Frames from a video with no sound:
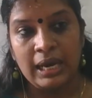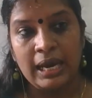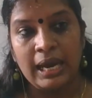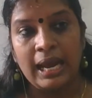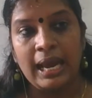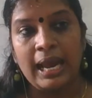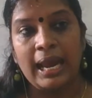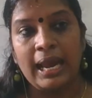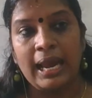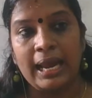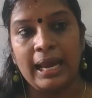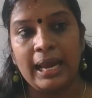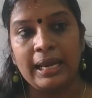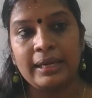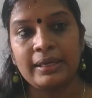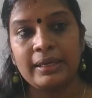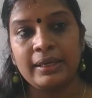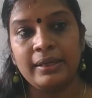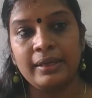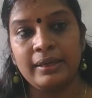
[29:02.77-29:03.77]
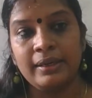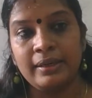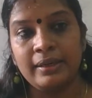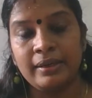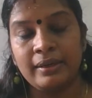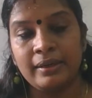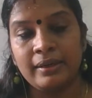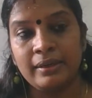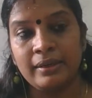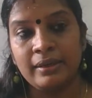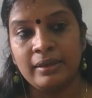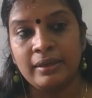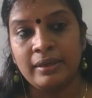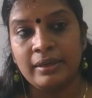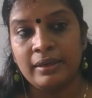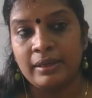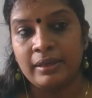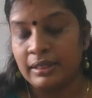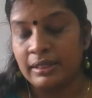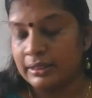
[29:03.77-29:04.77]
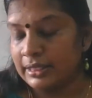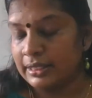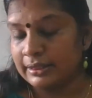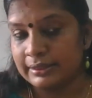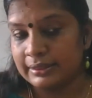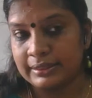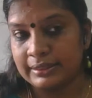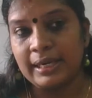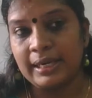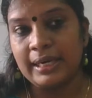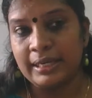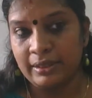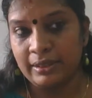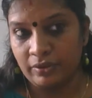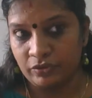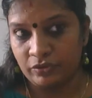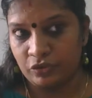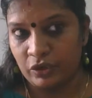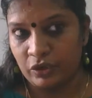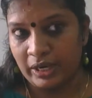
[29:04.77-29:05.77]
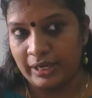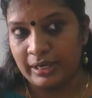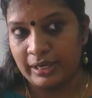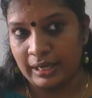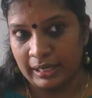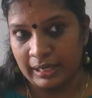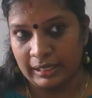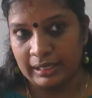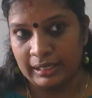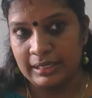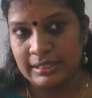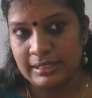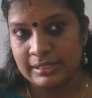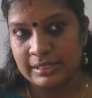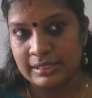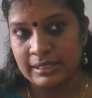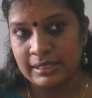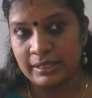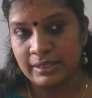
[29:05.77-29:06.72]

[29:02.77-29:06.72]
And the third one is,